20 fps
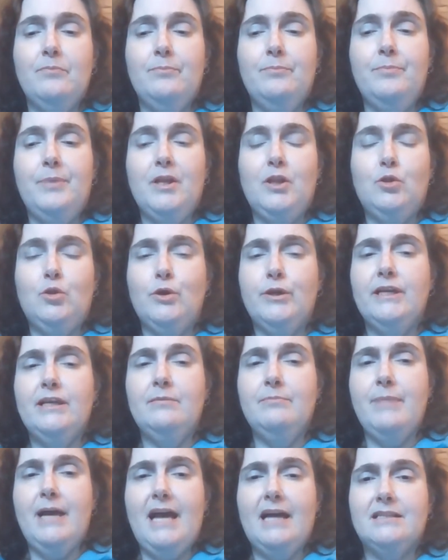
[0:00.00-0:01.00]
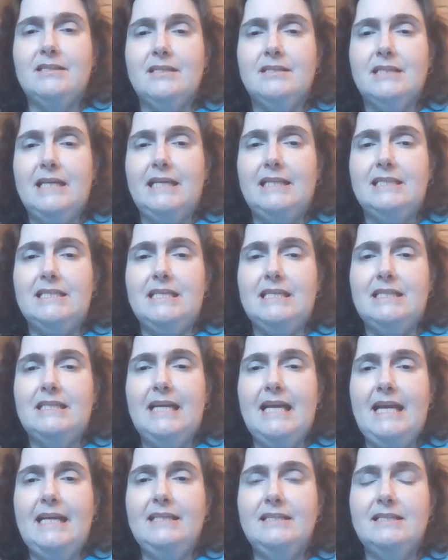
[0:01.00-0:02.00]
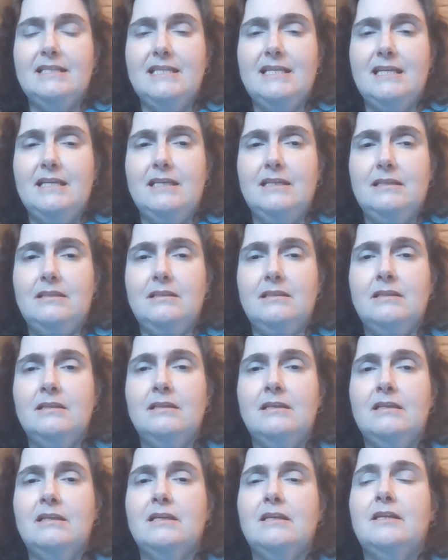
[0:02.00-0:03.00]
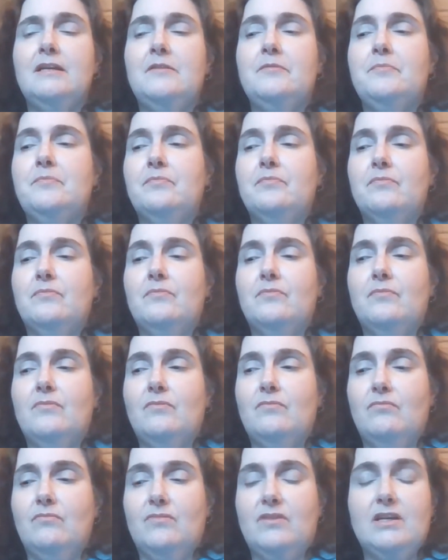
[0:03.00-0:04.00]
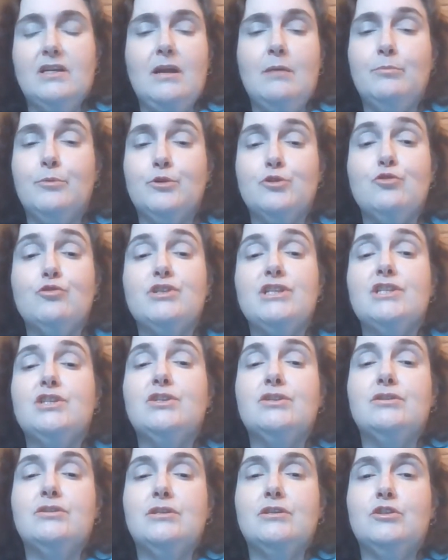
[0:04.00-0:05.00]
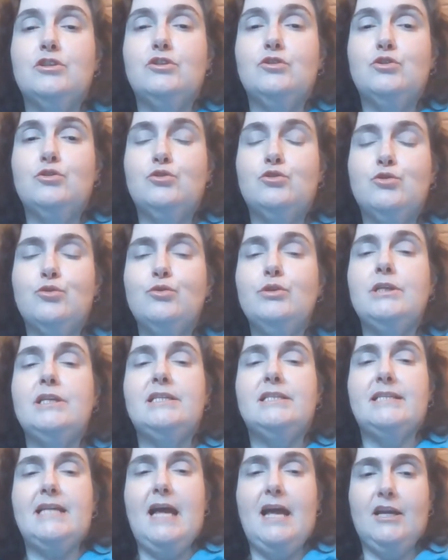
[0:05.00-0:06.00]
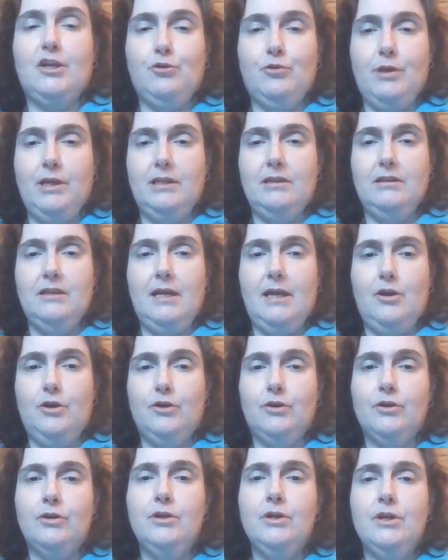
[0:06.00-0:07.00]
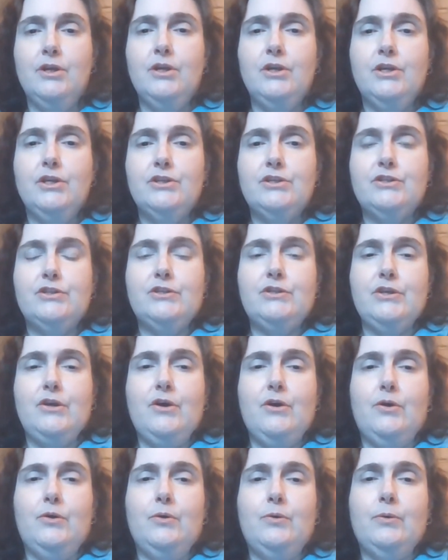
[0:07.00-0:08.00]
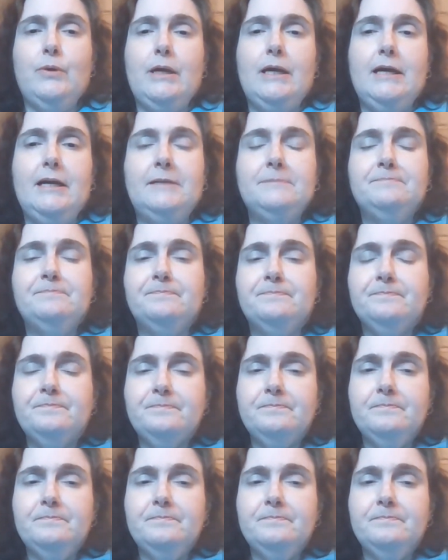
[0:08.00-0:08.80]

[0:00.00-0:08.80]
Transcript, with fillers: But looking back to 1918, the numbers are just truly staggering there. So um,